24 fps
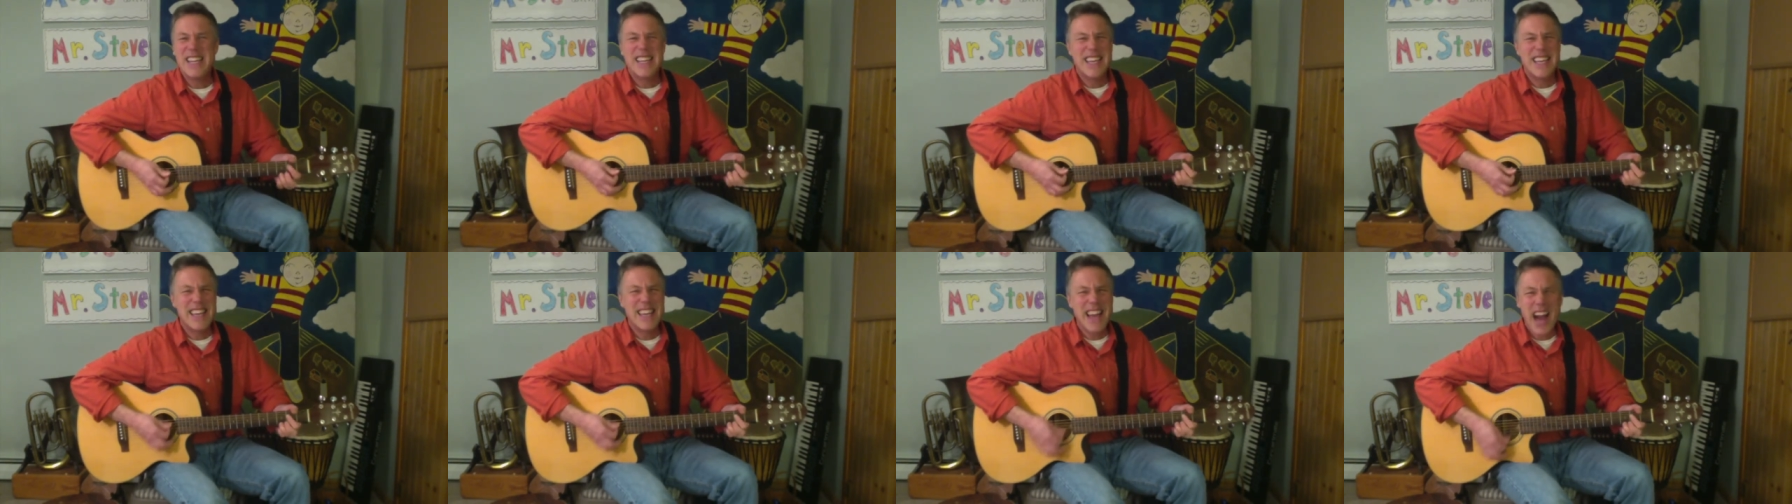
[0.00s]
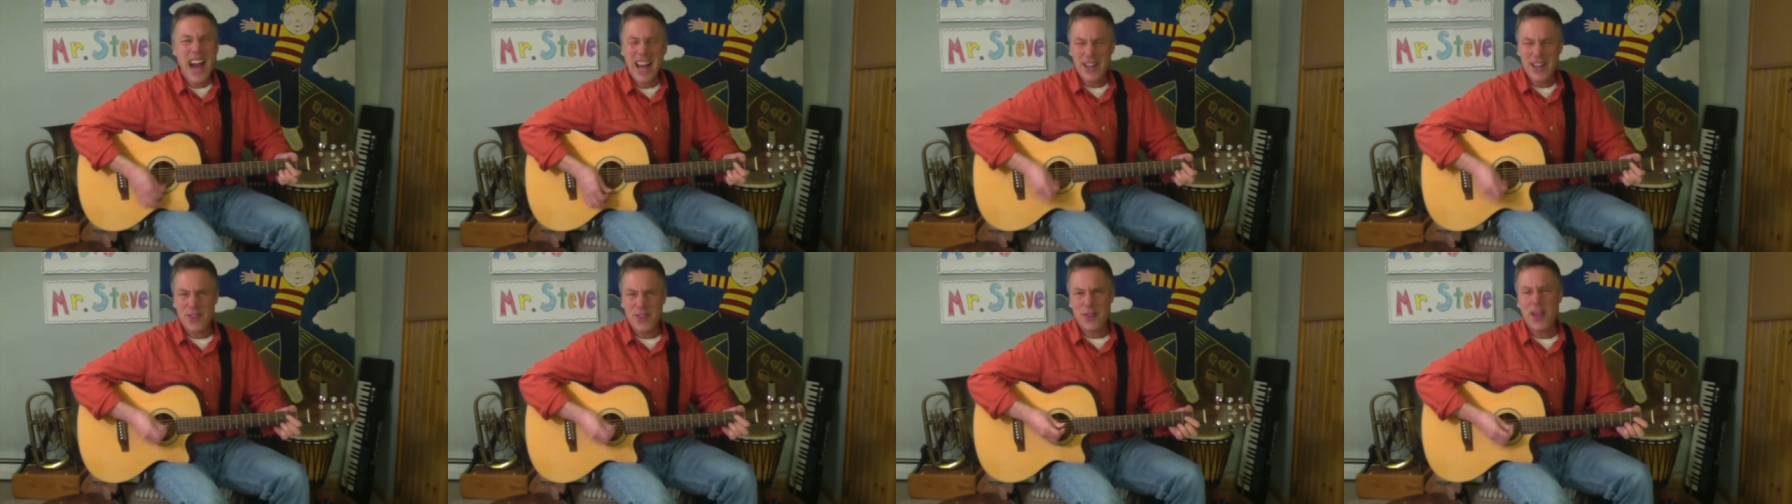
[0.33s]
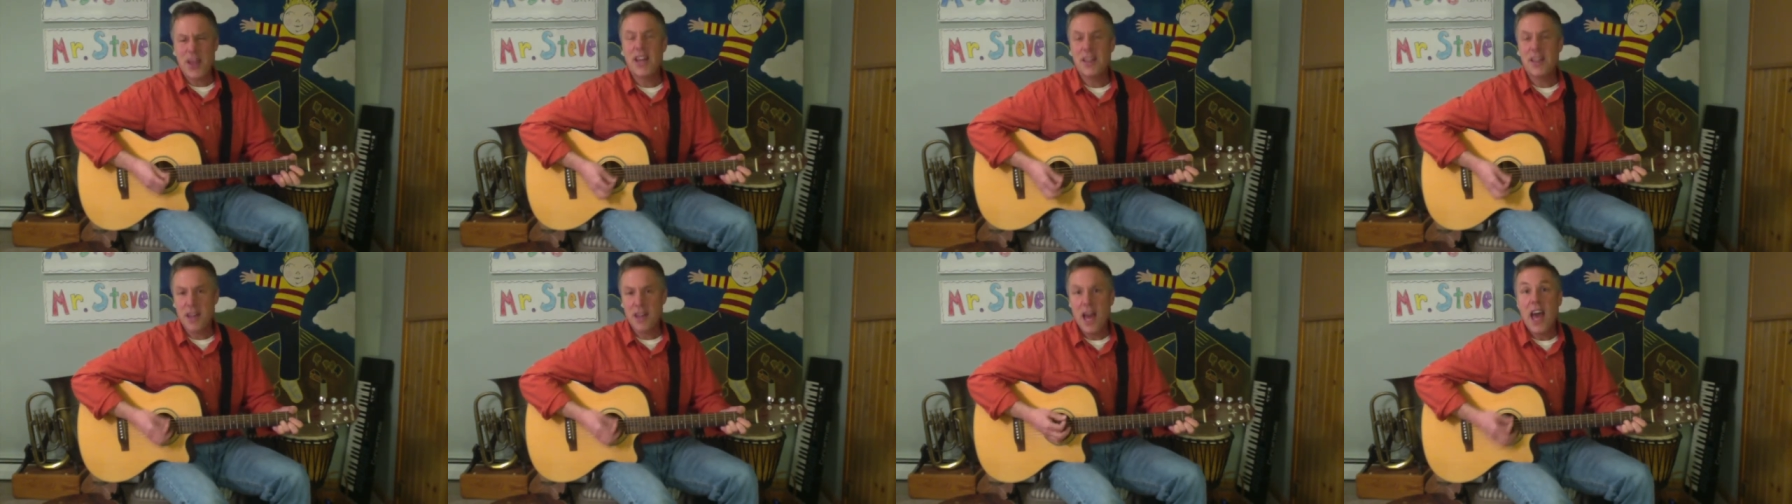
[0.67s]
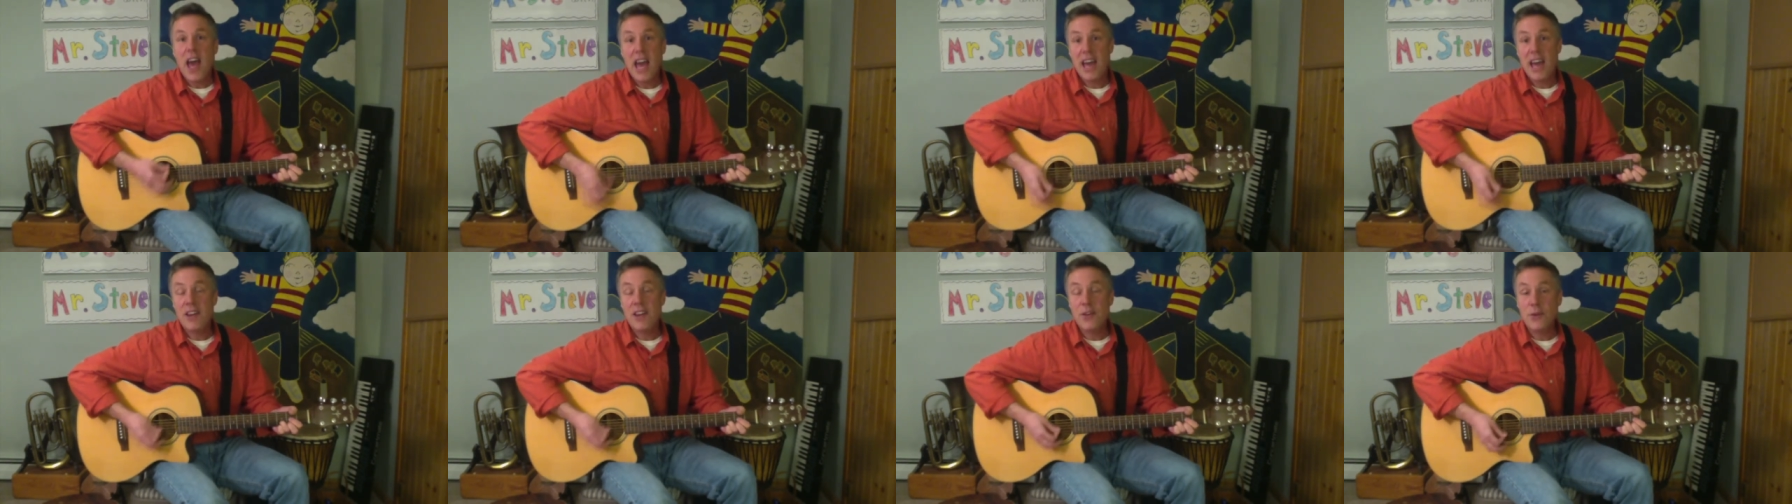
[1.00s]
Yuck! Then
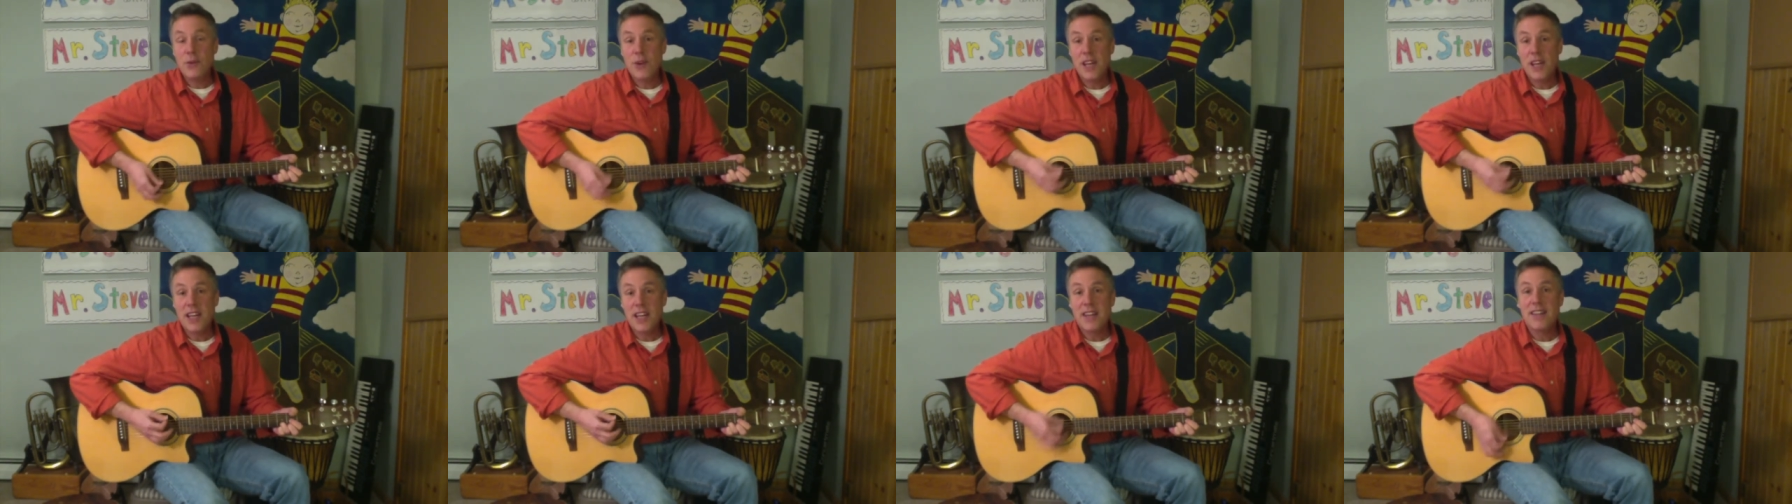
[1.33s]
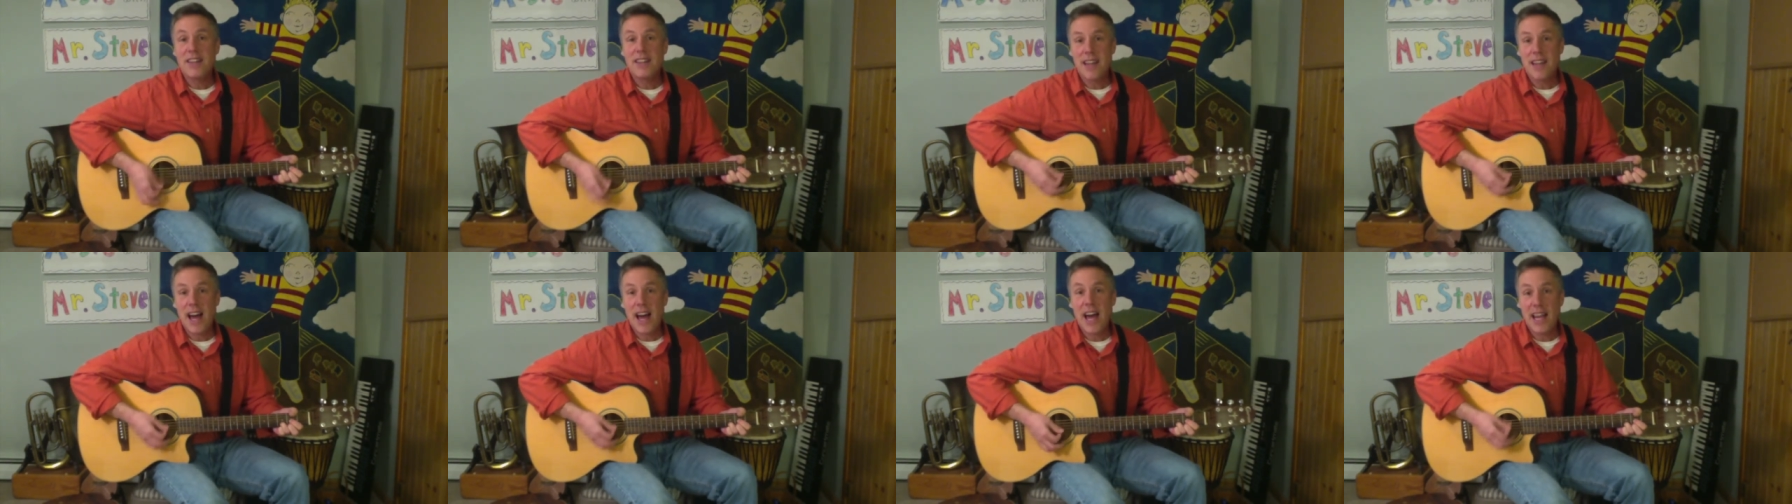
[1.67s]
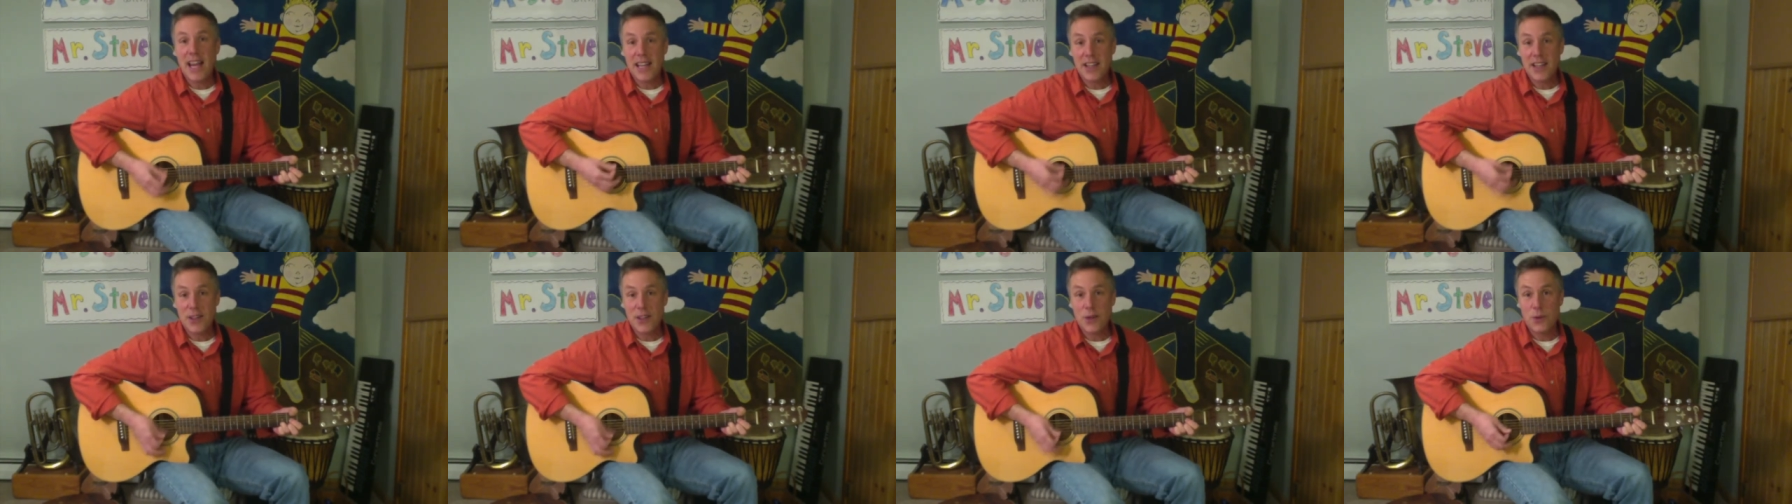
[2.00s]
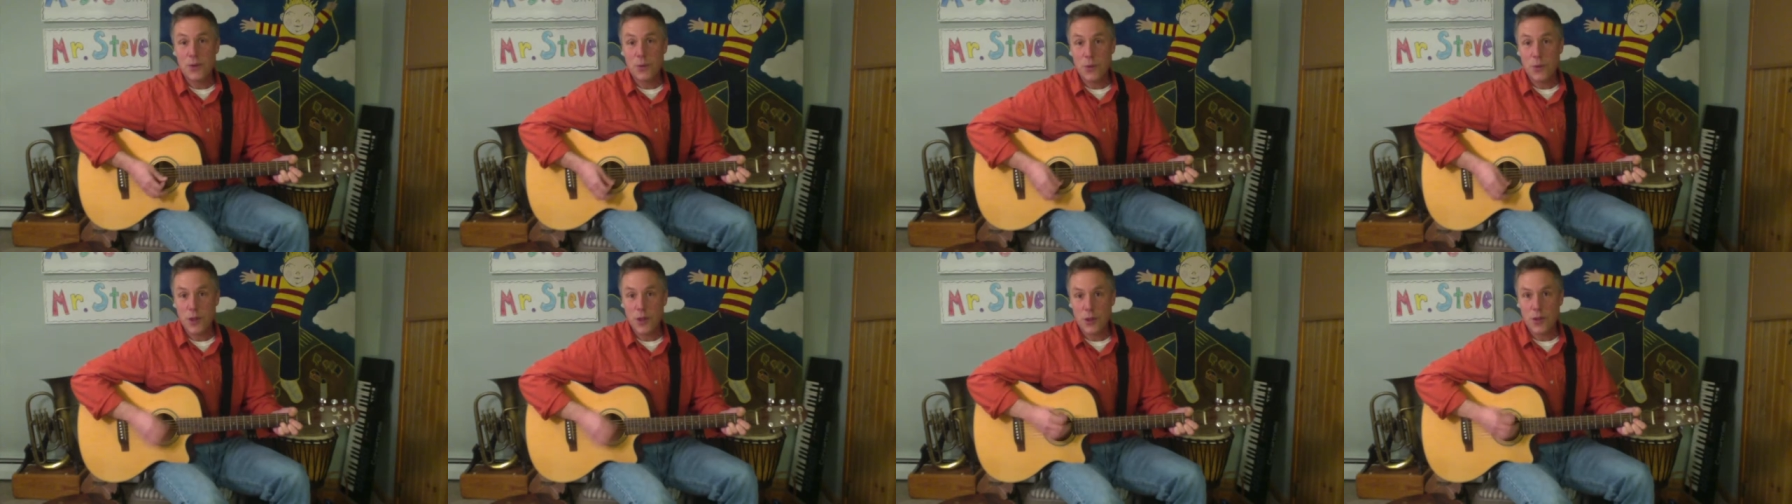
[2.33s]
Henry
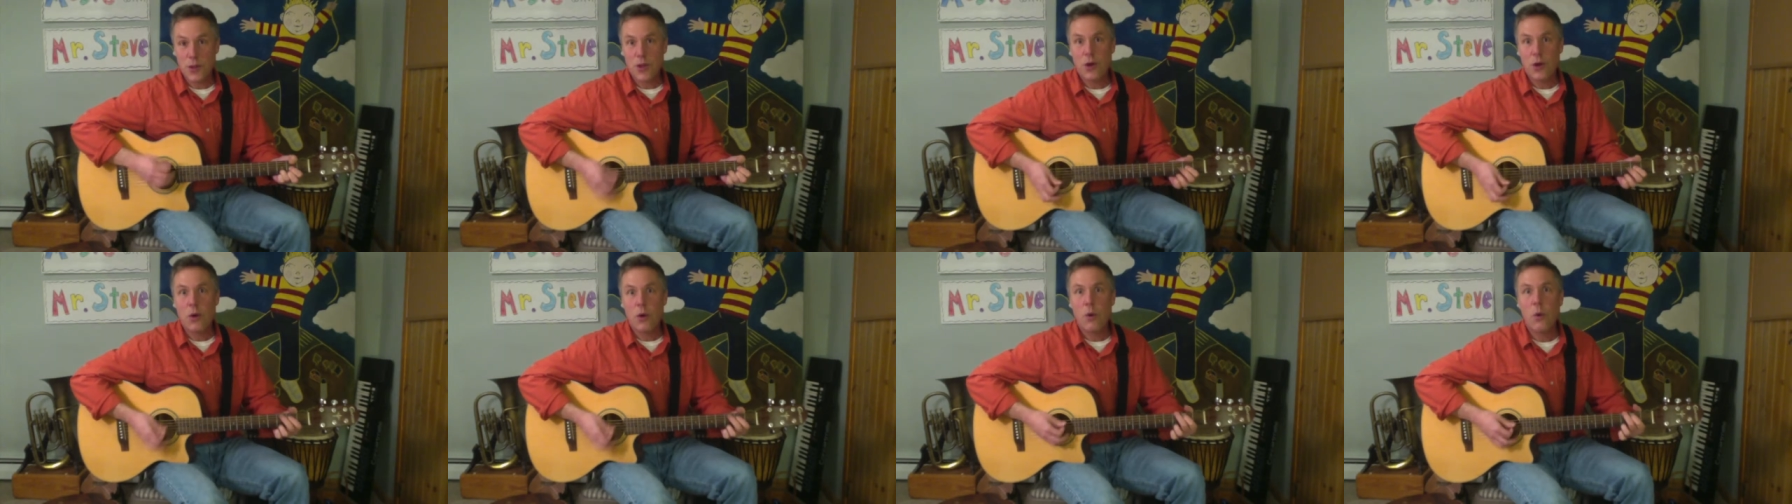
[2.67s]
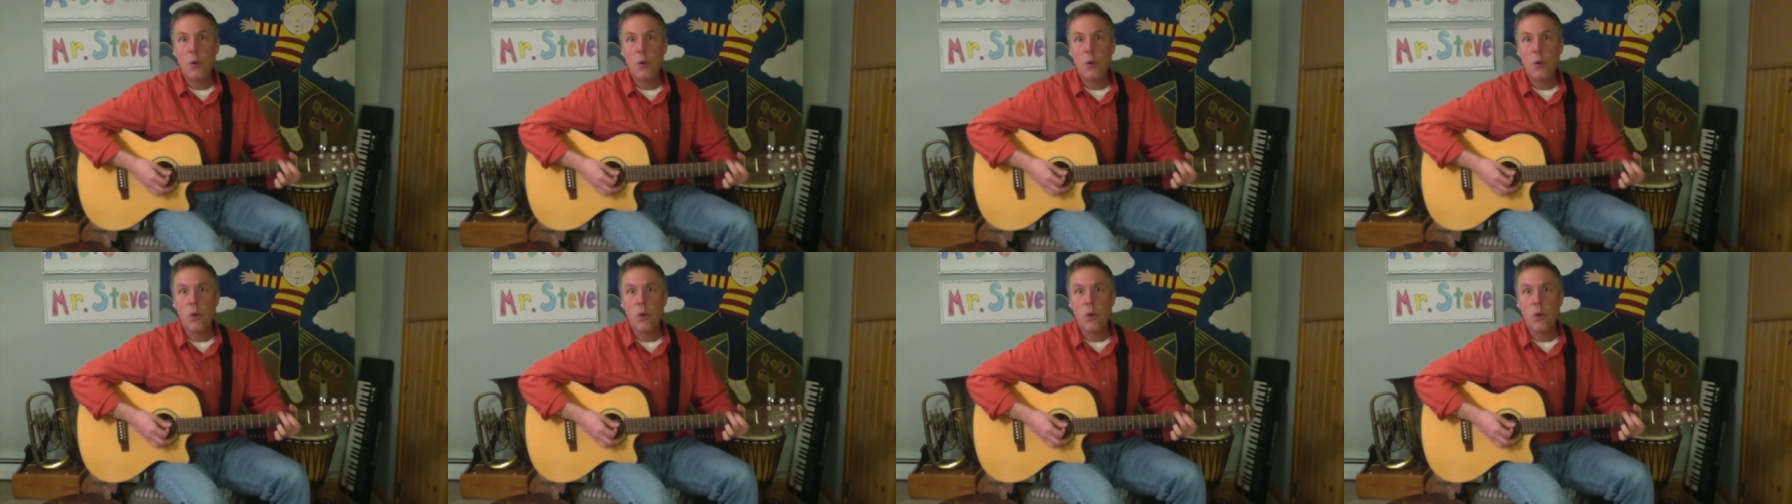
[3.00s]
collided with the